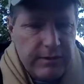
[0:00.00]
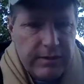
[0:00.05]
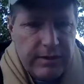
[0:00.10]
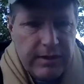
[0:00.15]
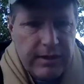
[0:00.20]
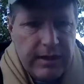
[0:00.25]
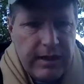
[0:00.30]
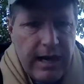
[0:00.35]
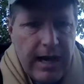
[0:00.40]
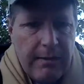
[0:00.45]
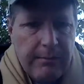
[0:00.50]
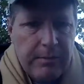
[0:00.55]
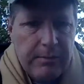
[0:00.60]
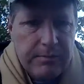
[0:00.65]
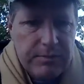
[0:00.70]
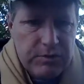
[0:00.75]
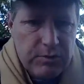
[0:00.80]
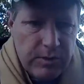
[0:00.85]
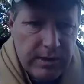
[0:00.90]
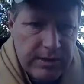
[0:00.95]
You need a comma
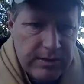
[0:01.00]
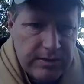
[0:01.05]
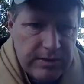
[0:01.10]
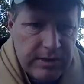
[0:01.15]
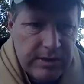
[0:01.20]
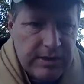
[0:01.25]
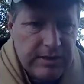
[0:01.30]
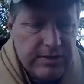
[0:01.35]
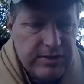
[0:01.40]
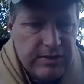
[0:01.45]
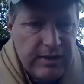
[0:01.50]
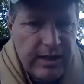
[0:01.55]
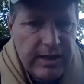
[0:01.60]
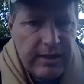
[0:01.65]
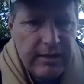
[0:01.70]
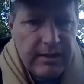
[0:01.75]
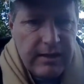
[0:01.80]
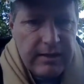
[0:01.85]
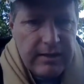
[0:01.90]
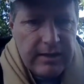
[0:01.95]
between city and state.
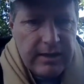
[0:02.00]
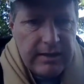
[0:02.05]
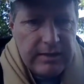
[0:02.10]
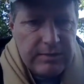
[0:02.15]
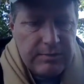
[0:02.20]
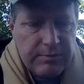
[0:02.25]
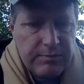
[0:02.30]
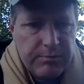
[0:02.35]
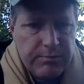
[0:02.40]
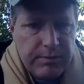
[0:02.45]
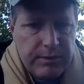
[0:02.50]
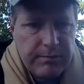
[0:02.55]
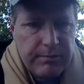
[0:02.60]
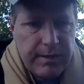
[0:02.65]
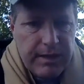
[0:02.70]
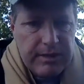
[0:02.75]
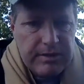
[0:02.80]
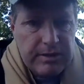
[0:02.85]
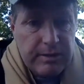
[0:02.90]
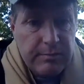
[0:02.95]
And I think that's pretty
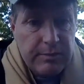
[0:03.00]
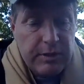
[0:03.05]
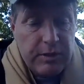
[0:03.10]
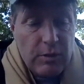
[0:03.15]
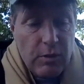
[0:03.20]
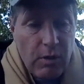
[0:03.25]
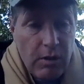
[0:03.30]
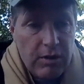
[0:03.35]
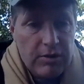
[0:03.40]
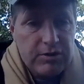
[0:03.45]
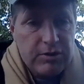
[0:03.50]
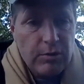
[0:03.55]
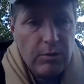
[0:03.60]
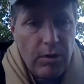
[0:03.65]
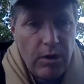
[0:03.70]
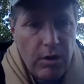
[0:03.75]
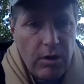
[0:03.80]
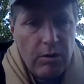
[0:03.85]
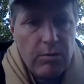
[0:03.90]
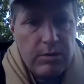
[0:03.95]
basic. But you also
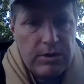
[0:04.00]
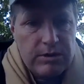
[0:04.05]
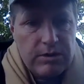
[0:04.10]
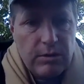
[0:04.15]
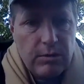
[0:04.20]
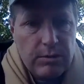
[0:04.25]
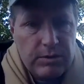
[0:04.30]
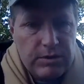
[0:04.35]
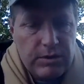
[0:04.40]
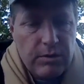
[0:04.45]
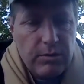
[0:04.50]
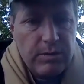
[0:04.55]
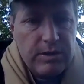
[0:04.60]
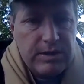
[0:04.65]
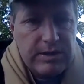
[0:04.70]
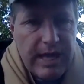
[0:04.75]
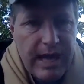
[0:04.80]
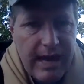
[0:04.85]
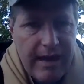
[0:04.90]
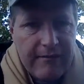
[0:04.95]
always
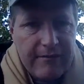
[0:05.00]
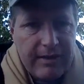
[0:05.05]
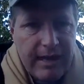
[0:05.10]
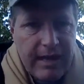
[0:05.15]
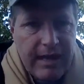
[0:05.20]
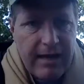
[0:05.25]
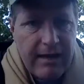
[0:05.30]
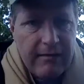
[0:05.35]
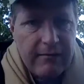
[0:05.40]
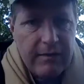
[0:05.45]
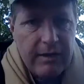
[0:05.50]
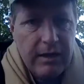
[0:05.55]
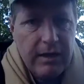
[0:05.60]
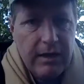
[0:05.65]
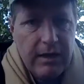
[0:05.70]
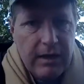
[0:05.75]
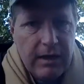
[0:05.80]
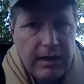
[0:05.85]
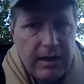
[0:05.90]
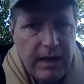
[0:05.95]
have to have
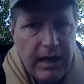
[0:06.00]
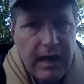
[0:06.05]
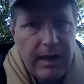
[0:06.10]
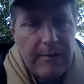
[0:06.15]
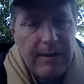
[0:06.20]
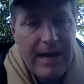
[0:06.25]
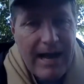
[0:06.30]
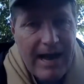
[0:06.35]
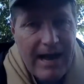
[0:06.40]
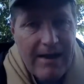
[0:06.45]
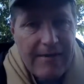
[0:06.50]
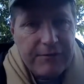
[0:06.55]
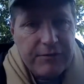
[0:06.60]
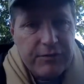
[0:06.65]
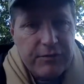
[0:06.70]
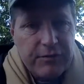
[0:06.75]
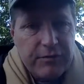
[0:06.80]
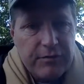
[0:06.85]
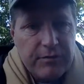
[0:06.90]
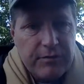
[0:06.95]
a comma
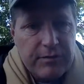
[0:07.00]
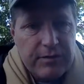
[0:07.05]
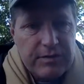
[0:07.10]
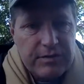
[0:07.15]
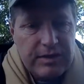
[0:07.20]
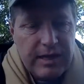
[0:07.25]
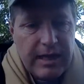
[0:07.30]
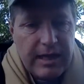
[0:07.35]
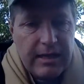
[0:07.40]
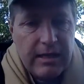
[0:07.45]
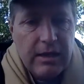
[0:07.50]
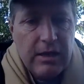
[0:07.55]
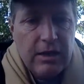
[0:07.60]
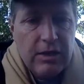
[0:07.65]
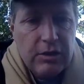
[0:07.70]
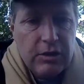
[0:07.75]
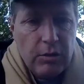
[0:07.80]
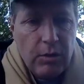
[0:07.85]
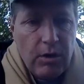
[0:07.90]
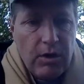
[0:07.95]
after the state.
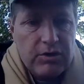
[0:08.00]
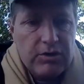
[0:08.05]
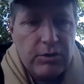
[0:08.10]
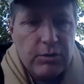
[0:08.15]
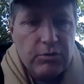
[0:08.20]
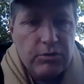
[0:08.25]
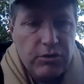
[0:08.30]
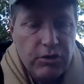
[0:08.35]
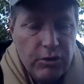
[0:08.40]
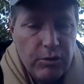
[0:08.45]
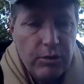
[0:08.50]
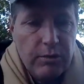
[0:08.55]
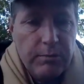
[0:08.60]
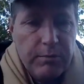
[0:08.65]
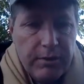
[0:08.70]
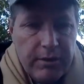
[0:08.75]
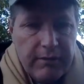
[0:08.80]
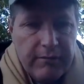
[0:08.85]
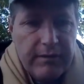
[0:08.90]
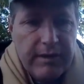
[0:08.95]
You also do
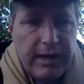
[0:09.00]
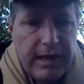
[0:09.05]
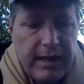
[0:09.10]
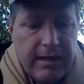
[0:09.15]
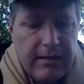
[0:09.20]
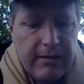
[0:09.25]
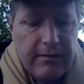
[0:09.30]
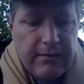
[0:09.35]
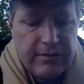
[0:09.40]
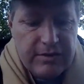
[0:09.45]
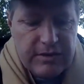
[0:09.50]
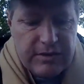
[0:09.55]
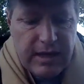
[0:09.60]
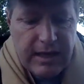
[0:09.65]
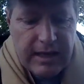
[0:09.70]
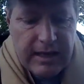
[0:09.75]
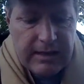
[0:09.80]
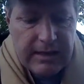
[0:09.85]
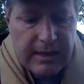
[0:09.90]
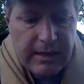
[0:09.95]
abbreviate the
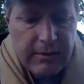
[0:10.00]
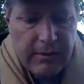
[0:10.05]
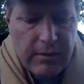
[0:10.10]
state. Now,